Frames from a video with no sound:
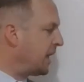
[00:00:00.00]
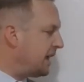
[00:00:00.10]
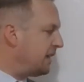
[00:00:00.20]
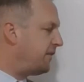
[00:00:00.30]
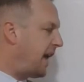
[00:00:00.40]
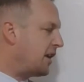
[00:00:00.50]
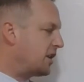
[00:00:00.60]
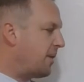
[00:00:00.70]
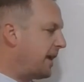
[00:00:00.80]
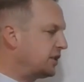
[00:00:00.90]

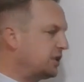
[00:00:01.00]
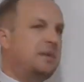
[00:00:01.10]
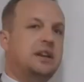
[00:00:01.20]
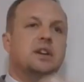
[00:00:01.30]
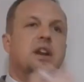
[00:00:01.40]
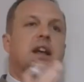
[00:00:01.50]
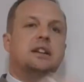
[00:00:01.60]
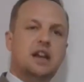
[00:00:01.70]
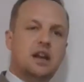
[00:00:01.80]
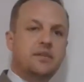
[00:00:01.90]
Evaluate just means
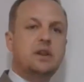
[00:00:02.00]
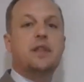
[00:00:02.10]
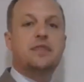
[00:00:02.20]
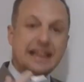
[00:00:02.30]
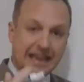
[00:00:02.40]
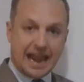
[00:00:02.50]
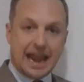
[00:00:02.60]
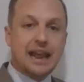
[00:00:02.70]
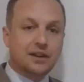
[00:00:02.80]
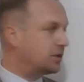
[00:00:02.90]
tell me what the
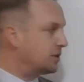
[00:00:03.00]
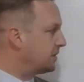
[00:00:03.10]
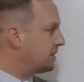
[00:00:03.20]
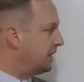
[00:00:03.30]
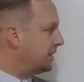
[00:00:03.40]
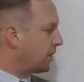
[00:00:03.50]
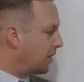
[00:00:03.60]
answer to these are.